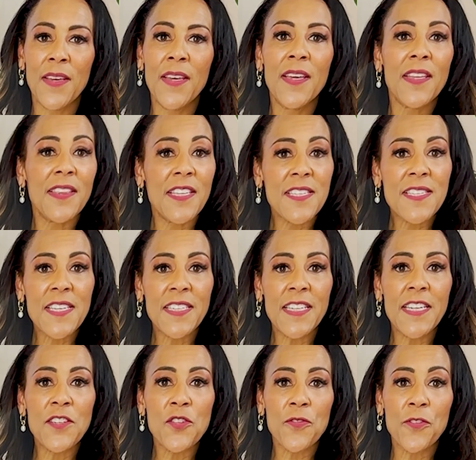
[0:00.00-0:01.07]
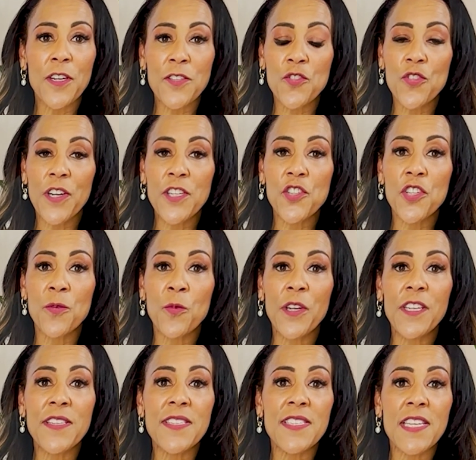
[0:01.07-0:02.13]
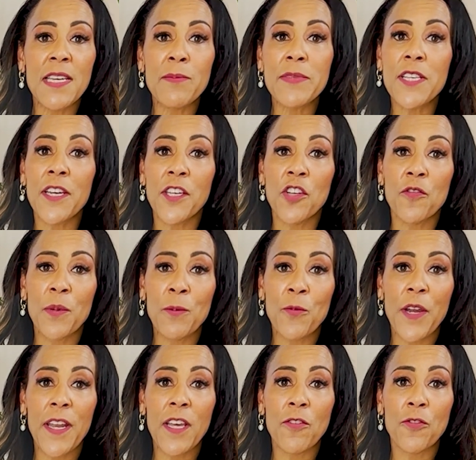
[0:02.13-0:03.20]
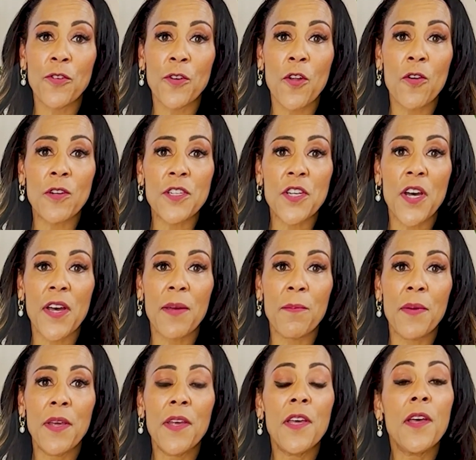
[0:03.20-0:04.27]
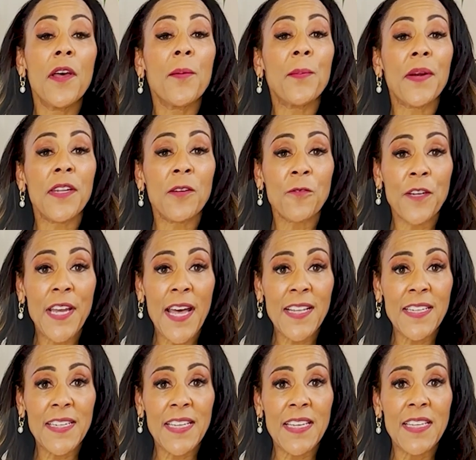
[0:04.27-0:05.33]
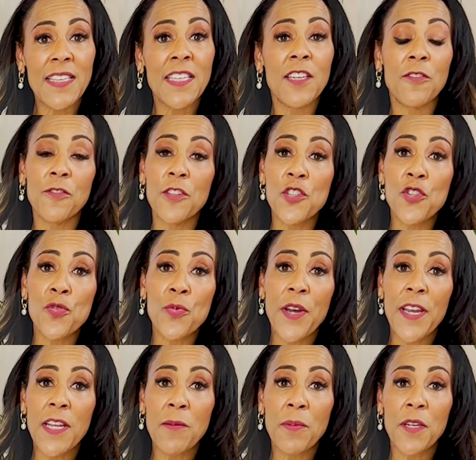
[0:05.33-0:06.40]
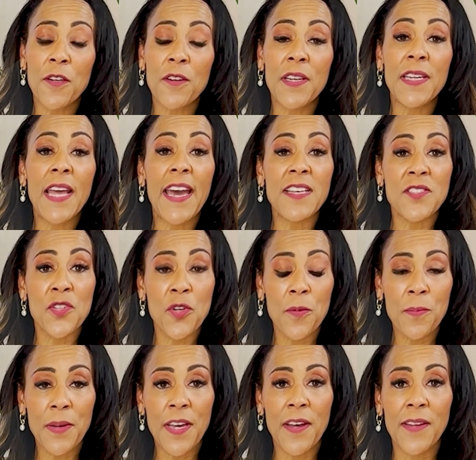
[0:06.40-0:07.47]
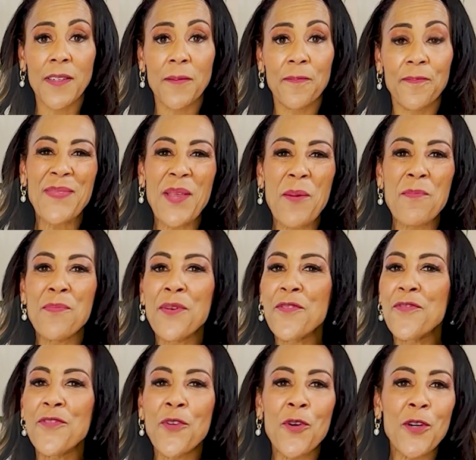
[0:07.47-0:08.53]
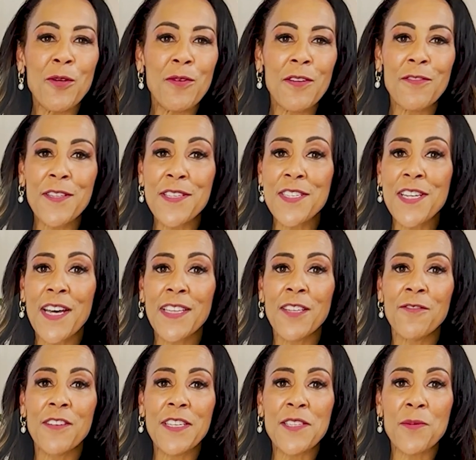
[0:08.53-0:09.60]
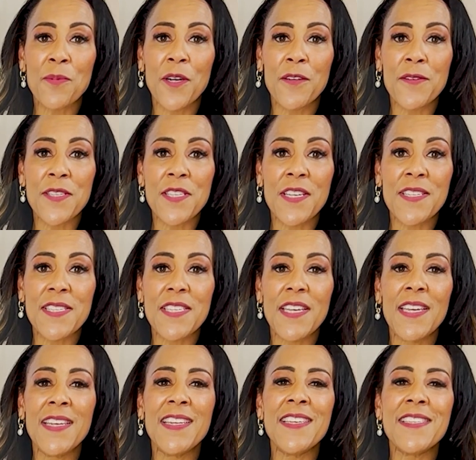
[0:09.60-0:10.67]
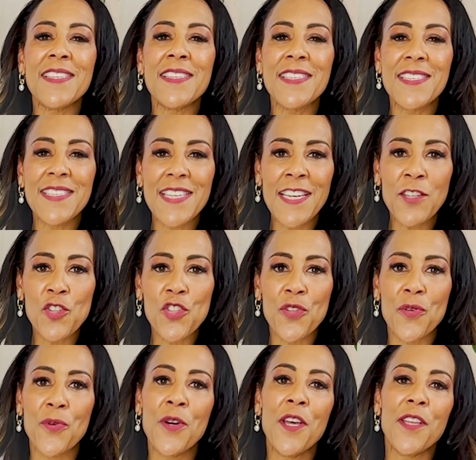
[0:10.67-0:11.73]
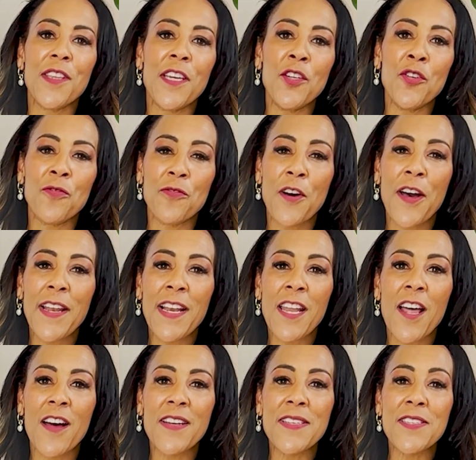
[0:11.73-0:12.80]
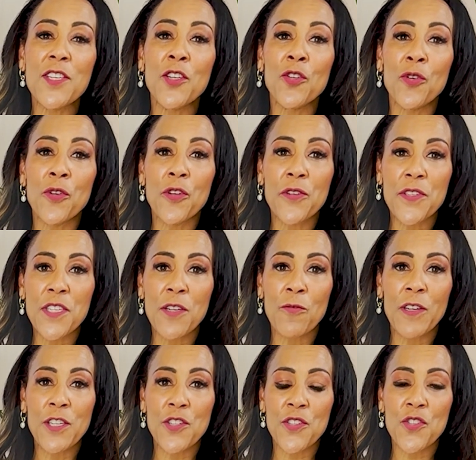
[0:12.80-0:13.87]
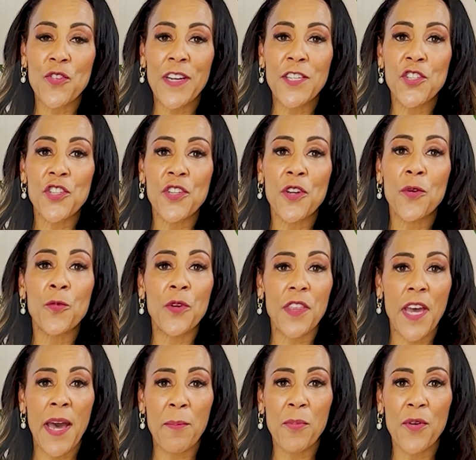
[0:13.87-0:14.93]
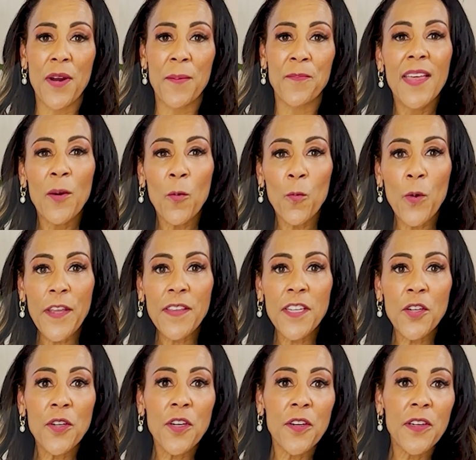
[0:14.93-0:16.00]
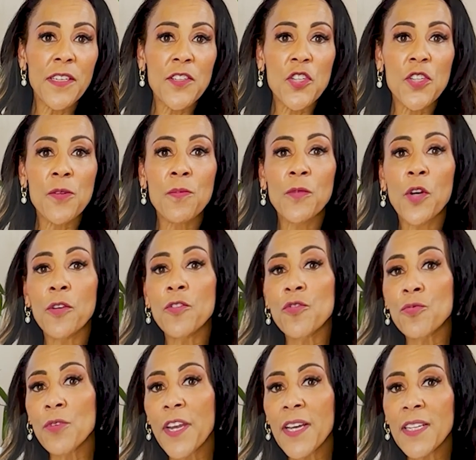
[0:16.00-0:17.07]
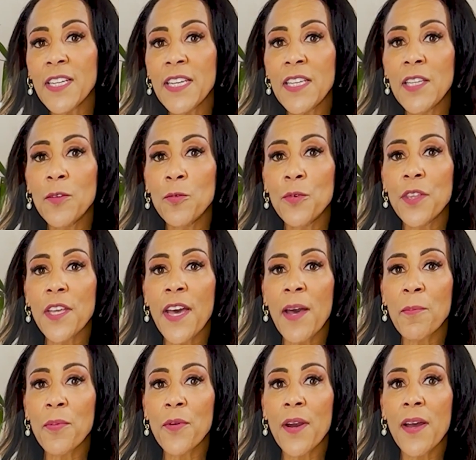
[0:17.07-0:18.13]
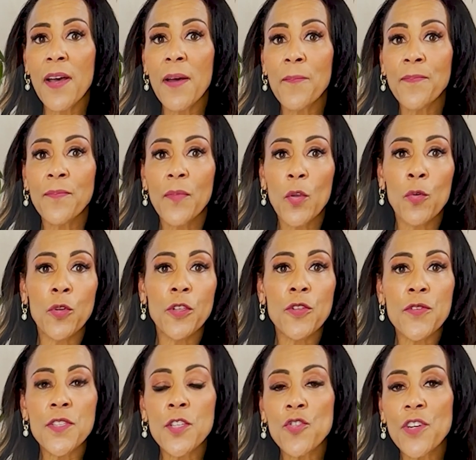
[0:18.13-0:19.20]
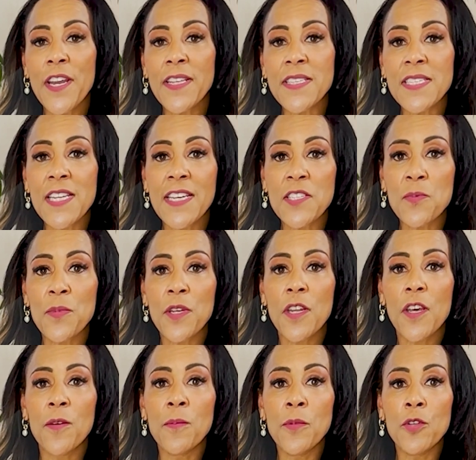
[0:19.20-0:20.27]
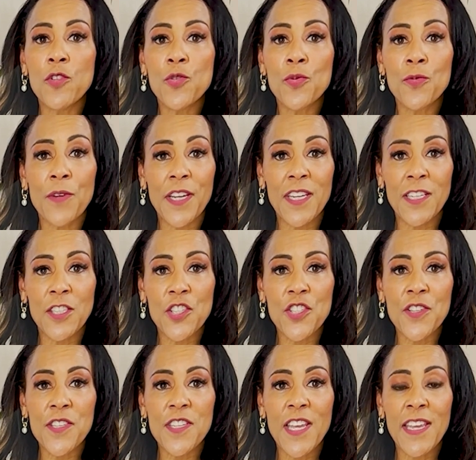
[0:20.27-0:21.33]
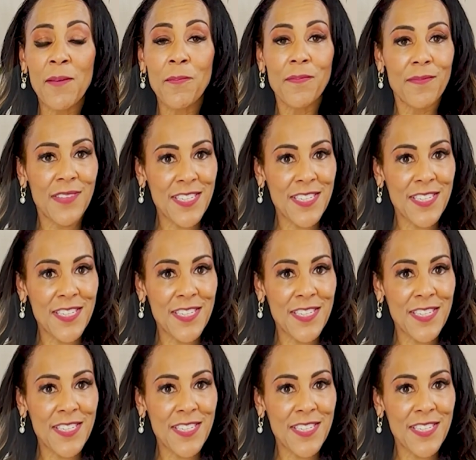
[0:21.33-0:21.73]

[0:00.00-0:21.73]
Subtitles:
This can lead to frustration when it seems like you've been waiting for a long time. But in reality, the official waiting period has not begun. Before you even start the visa process, it is essential that you finalize your nursing registration with AHPRA. Whether you're going to go directly with AHPRA or use the Trans-Tasman Mutual Recognition Scheme, the